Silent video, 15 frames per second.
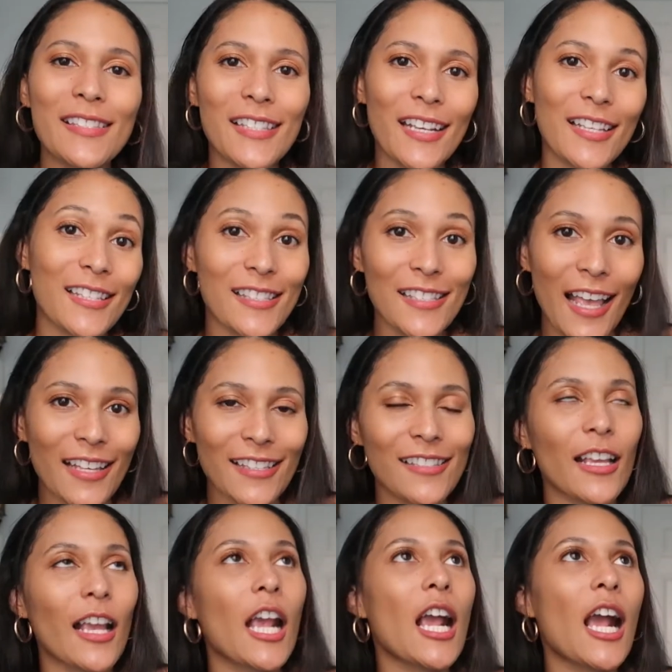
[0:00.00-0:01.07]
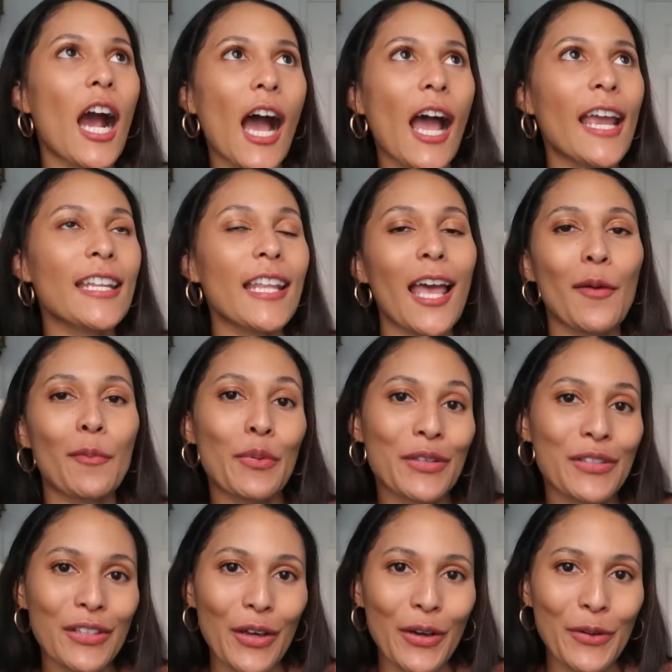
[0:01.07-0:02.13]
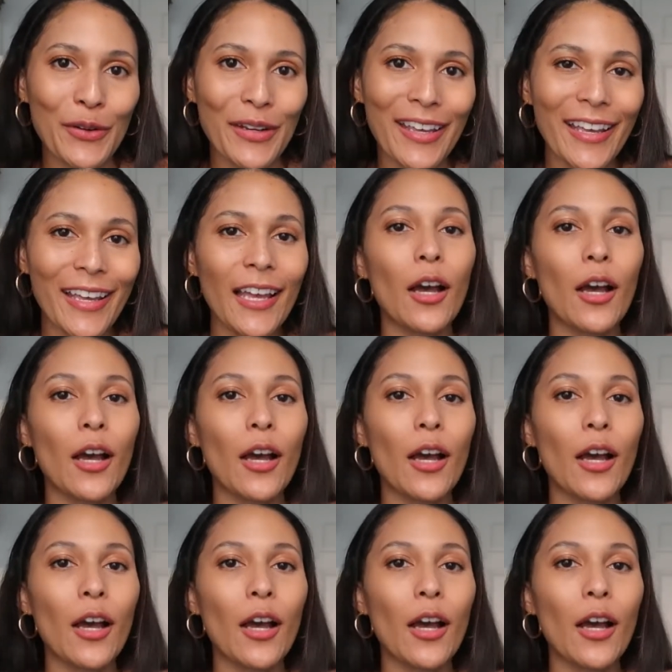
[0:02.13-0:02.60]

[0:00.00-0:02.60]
success guide episode.